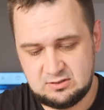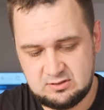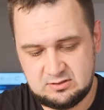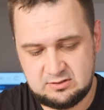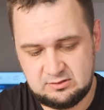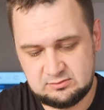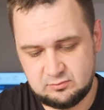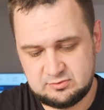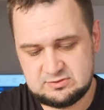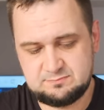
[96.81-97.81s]
It
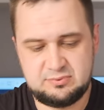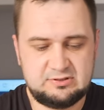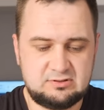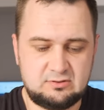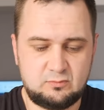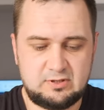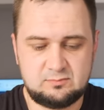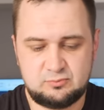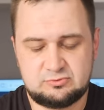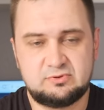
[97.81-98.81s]
looks pretty well
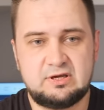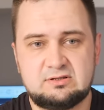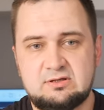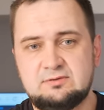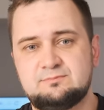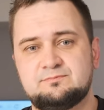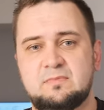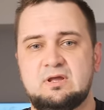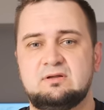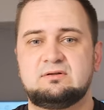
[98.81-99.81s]
put together
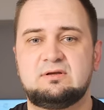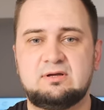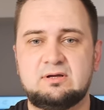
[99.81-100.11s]
and